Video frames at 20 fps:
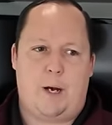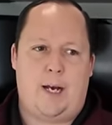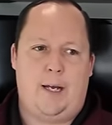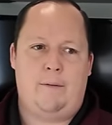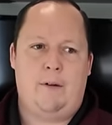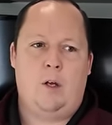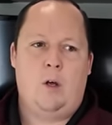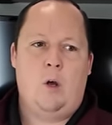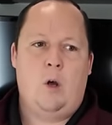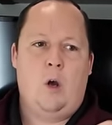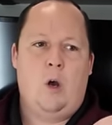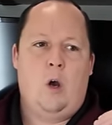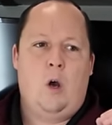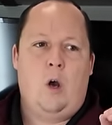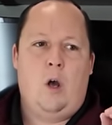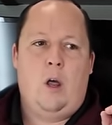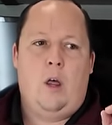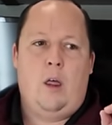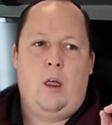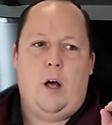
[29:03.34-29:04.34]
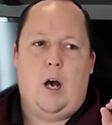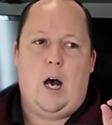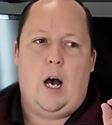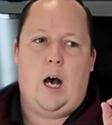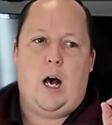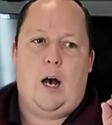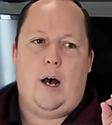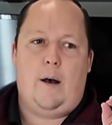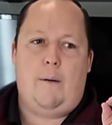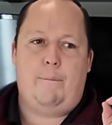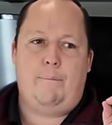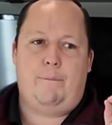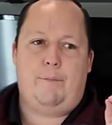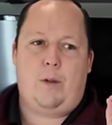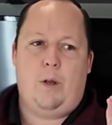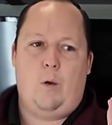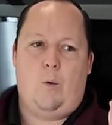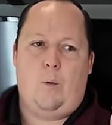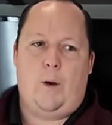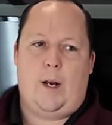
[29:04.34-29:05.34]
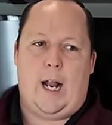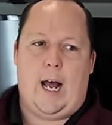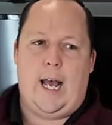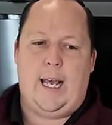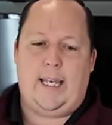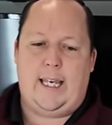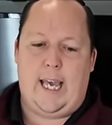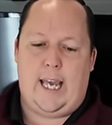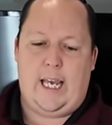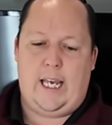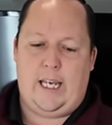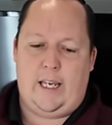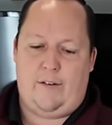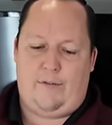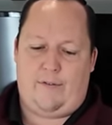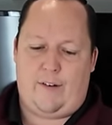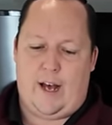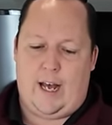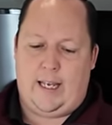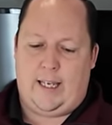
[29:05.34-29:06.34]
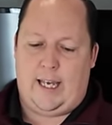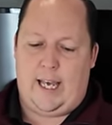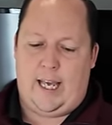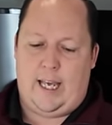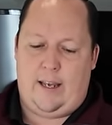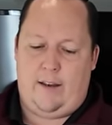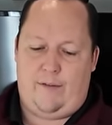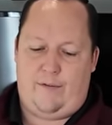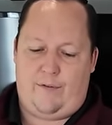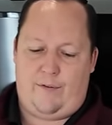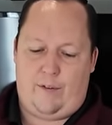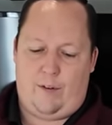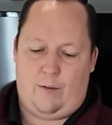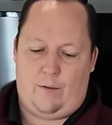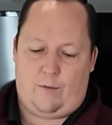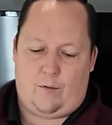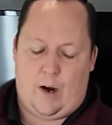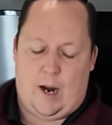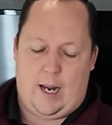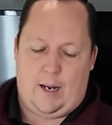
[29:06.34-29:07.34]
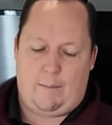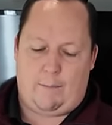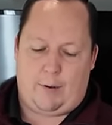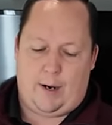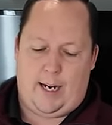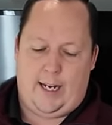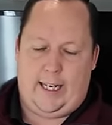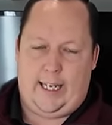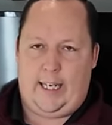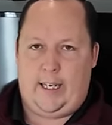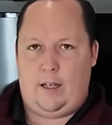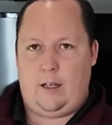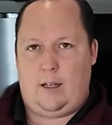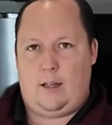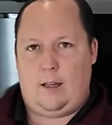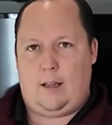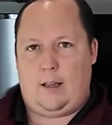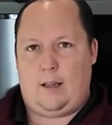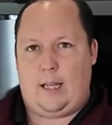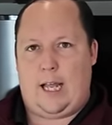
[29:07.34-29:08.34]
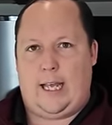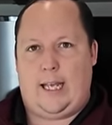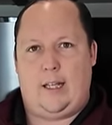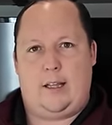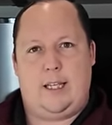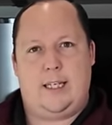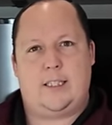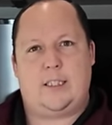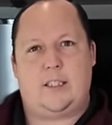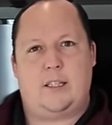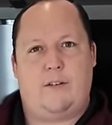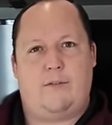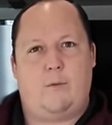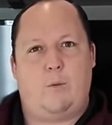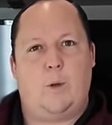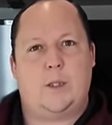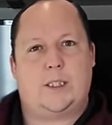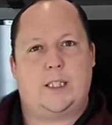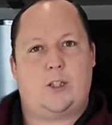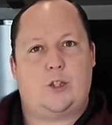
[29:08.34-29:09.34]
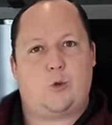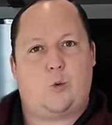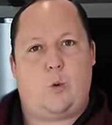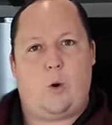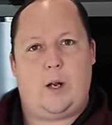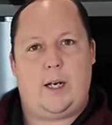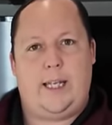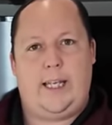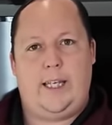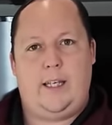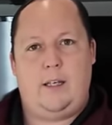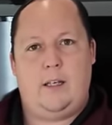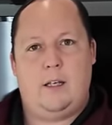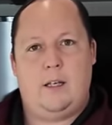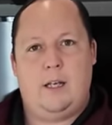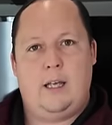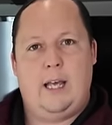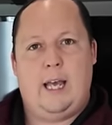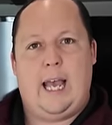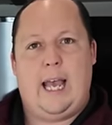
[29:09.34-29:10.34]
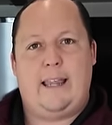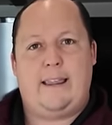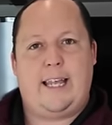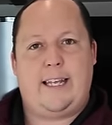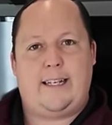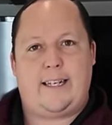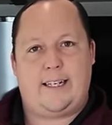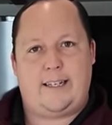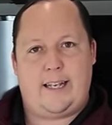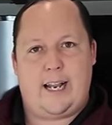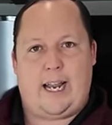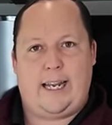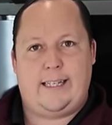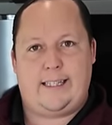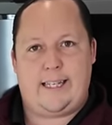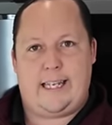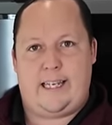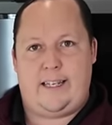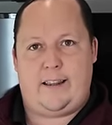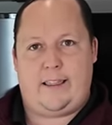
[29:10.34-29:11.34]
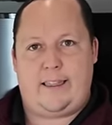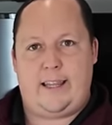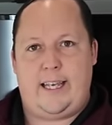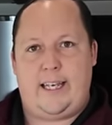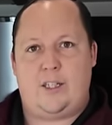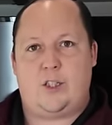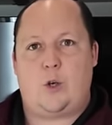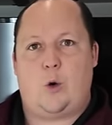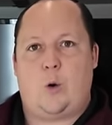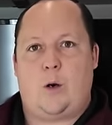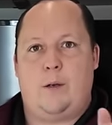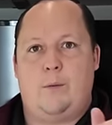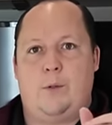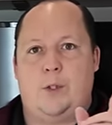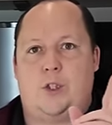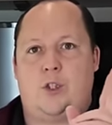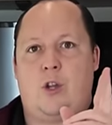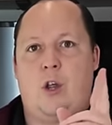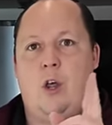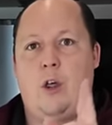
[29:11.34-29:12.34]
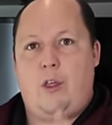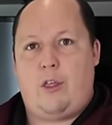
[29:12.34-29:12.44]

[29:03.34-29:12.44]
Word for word: But um, when I gave I gave Ryan Brady like a list of was it twenty something like and they that, did yeah. 19 mm-hmm. things, or it was